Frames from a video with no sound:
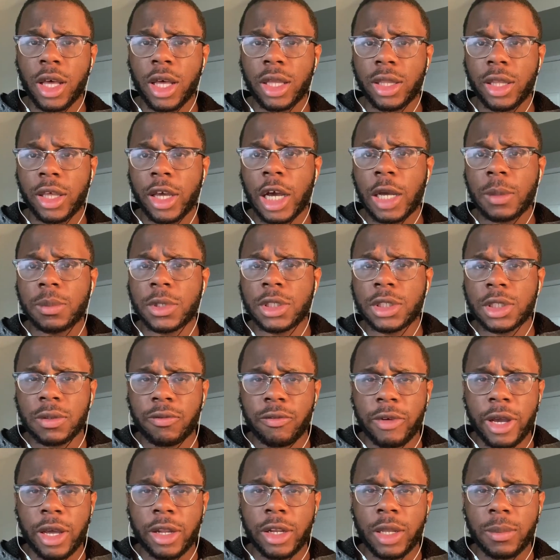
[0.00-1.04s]
the objects
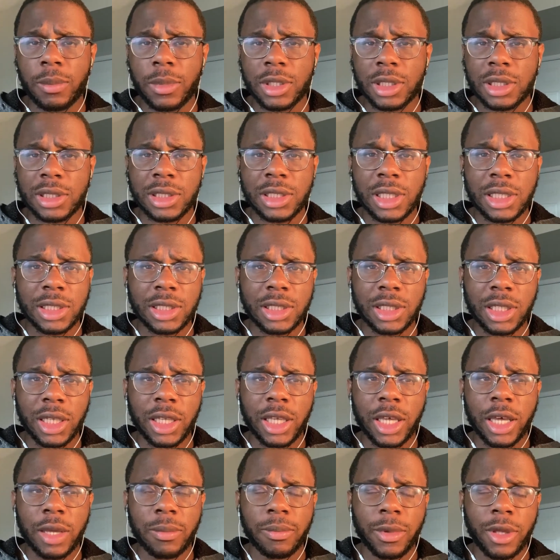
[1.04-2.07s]
around them. It's essentially,
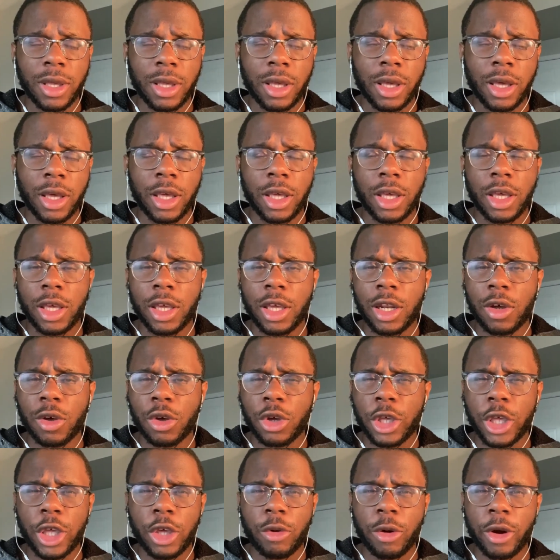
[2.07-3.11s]

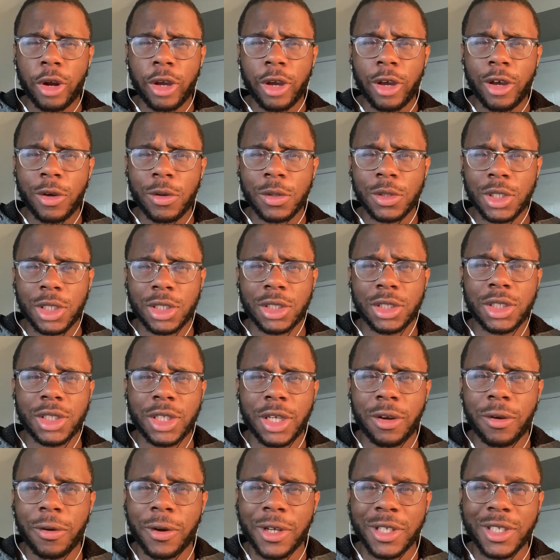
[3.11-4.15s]
QR codes on
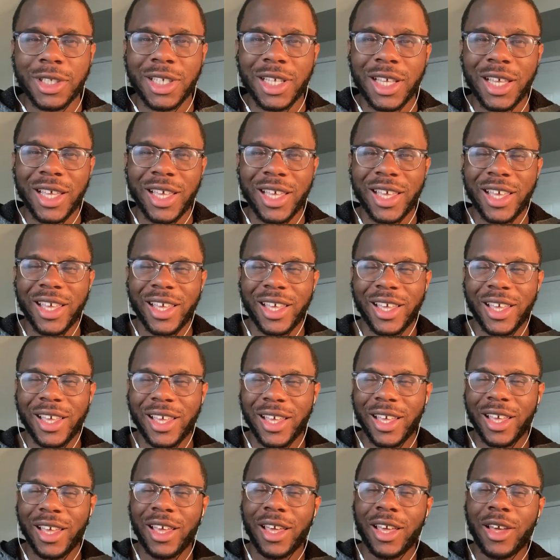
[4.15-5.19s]
steroids.
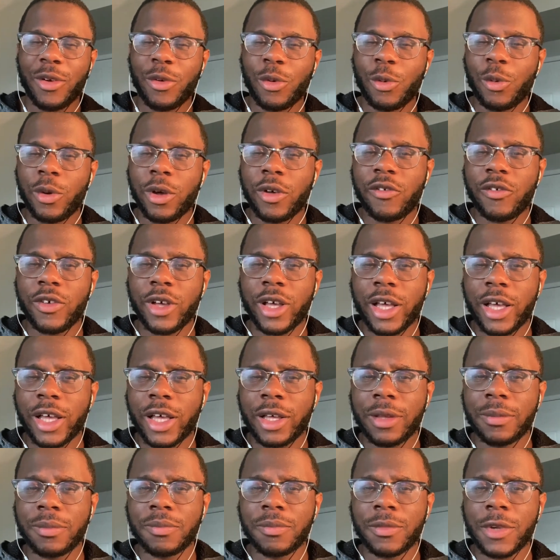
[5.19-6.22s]
With
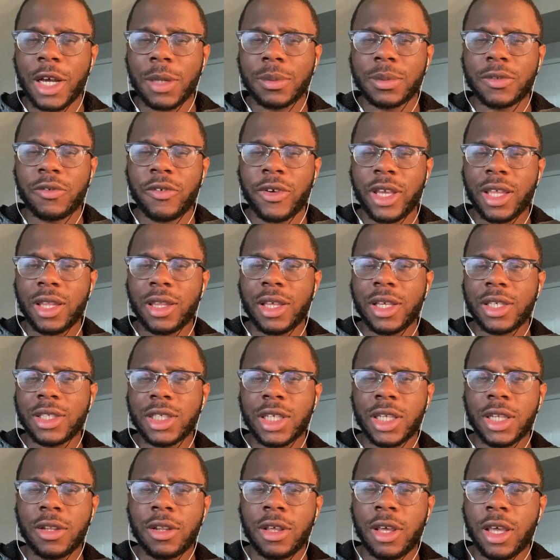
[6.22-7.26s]
object
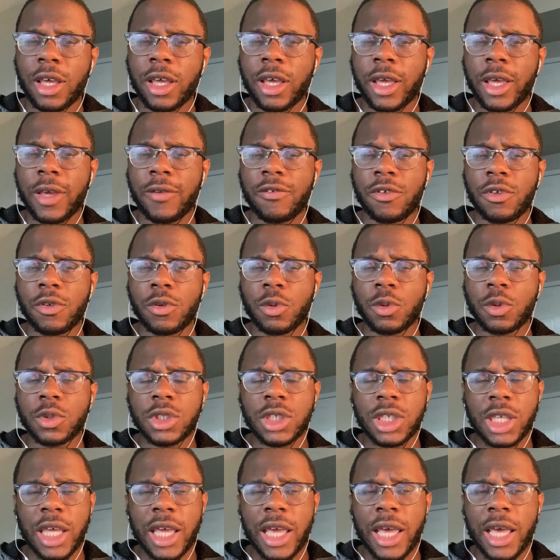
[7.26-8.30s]
recognition, if you
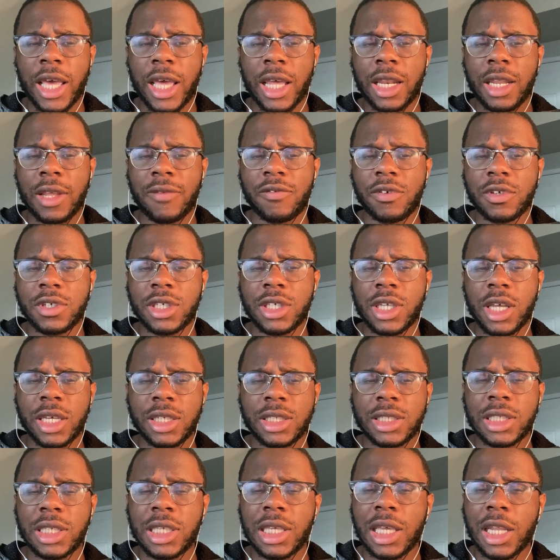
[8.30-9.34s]

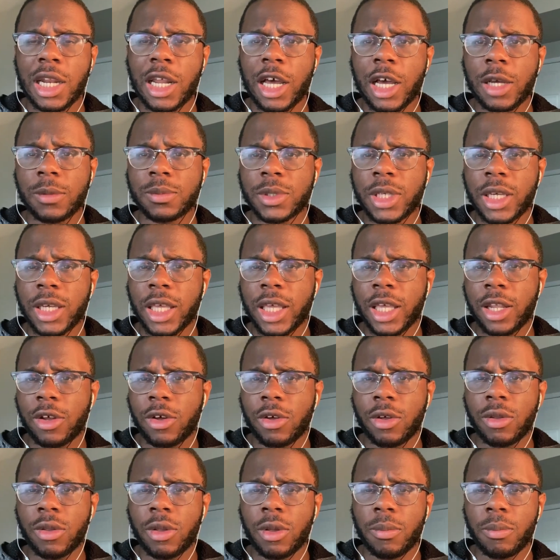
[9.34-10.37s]
see an object, it'll
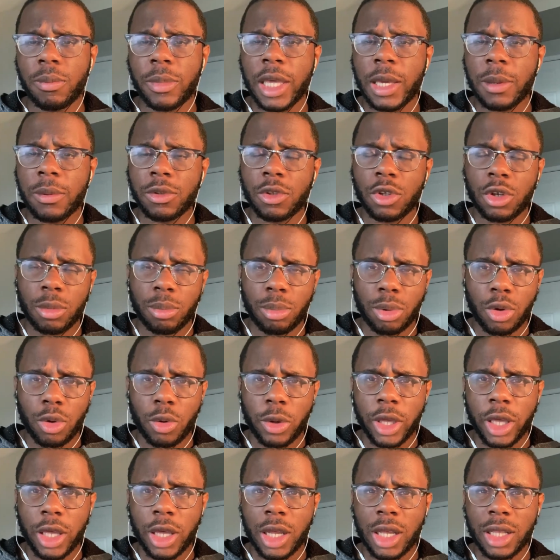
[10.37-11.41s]
be able to deploy
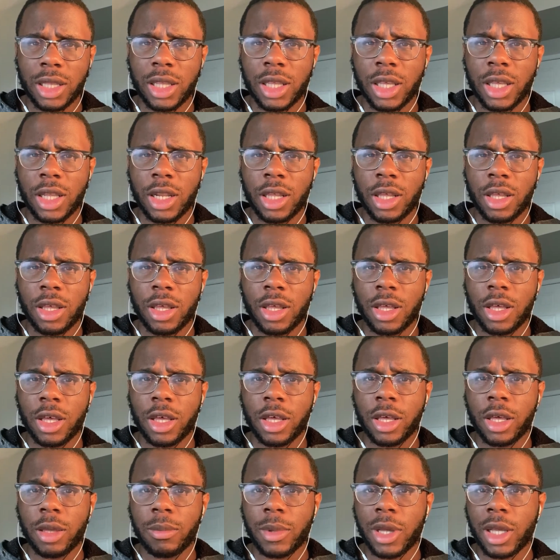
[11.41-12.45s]
content
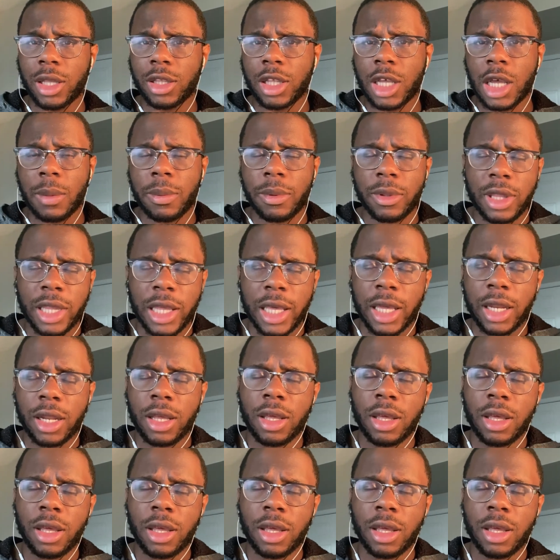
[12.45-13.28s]
on top of that